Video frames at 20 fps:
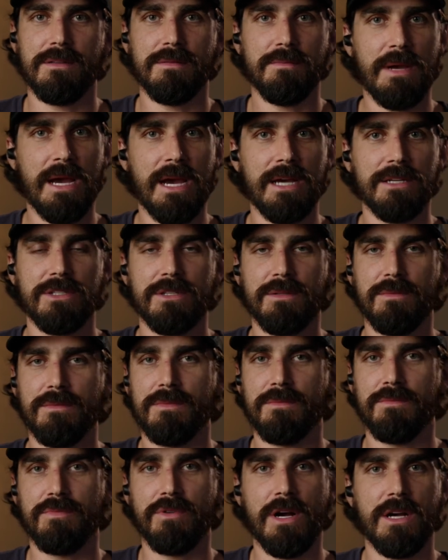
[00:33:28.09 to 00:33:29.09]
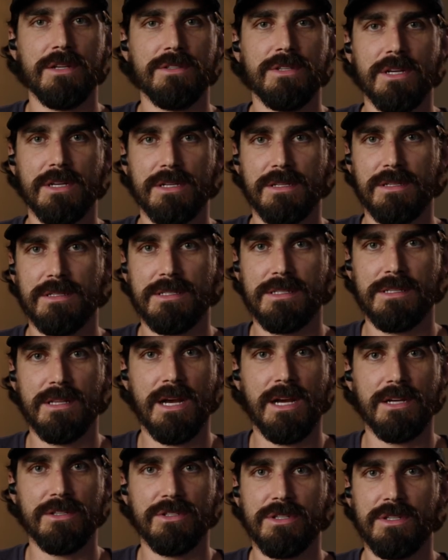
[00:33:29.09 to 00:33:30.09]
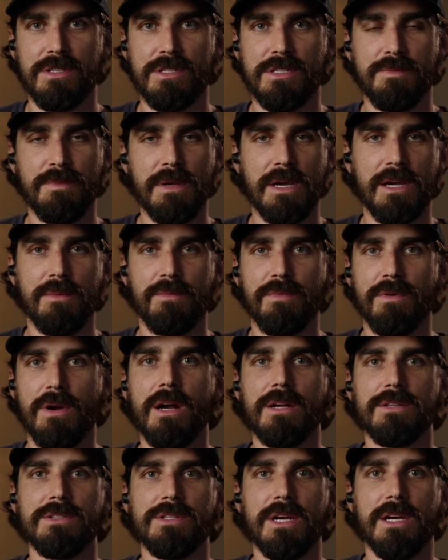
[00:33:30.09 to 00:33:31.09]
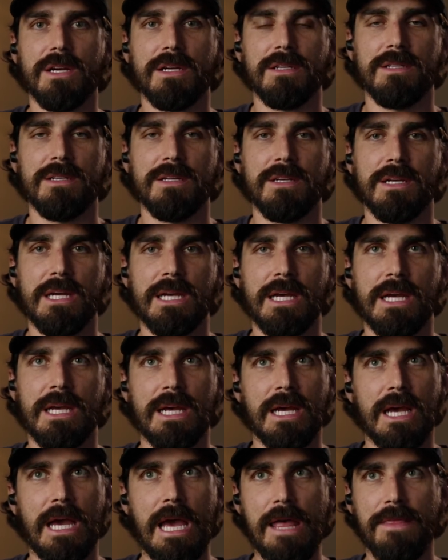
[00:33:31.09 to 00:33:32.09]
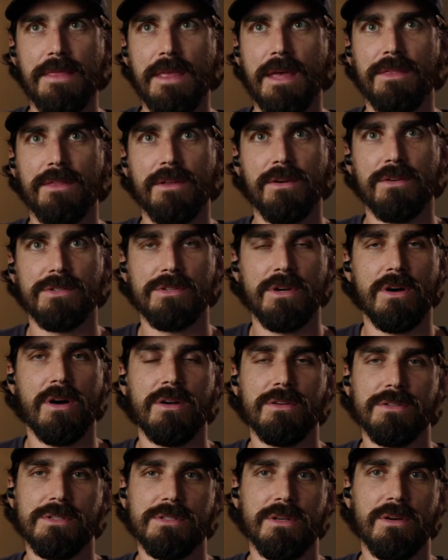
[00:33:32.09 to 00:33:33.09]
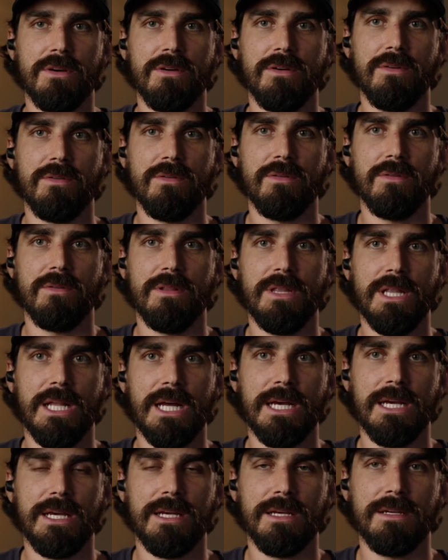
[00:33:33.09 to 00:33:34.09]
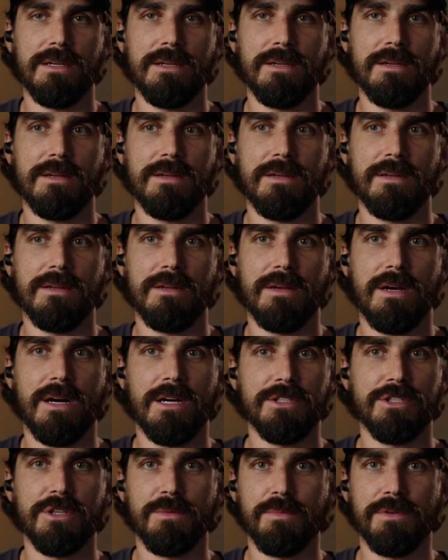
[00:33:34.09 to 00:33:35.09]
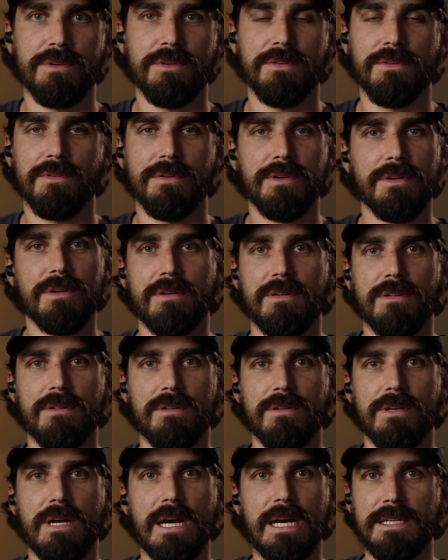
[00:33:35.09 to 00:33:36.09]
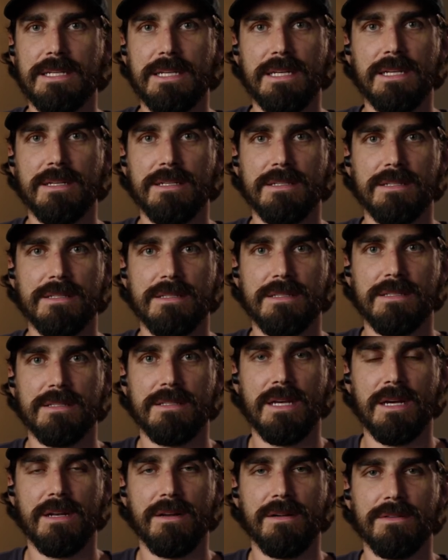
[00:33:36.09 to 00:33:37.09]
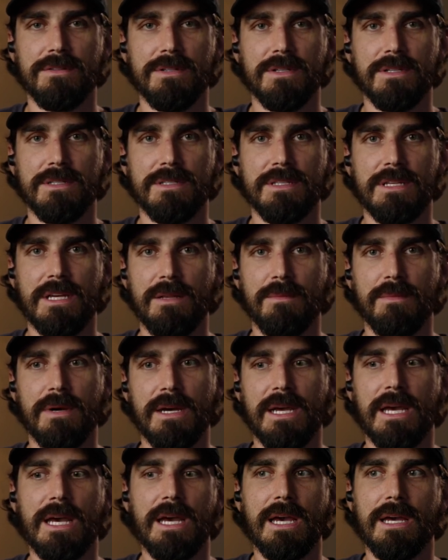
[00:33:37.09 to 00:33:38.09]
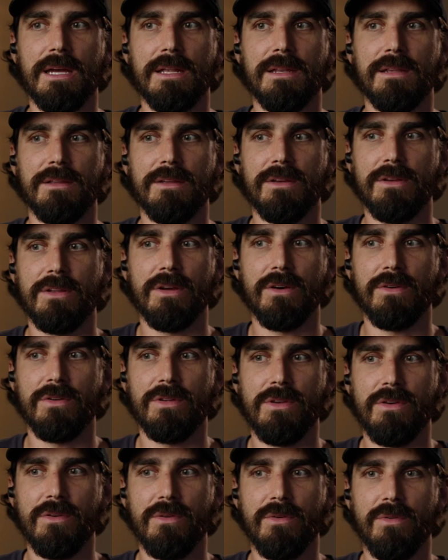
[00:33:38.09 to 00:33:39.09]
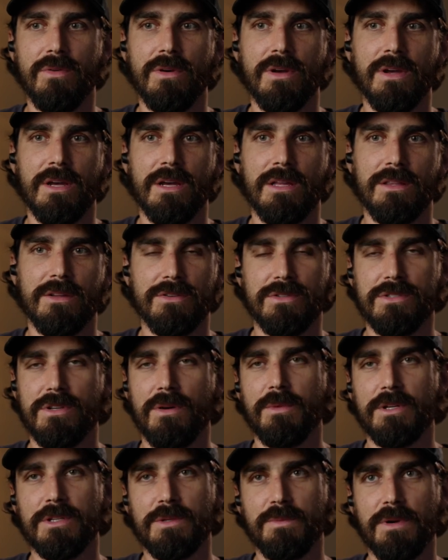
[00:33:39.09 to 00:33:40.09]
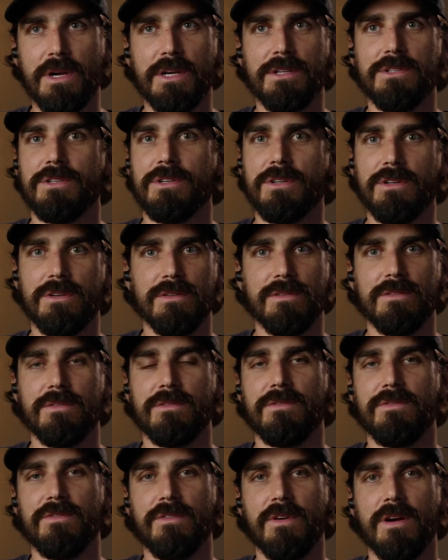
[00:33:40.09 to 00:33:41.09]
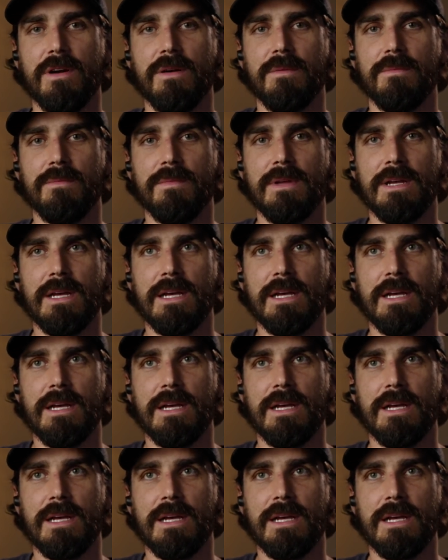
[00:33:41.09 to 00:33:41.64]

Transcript: passion project / spec project. And then there's also like entrepreneurial ideas that are just in my head. You know, there's so much pressure from,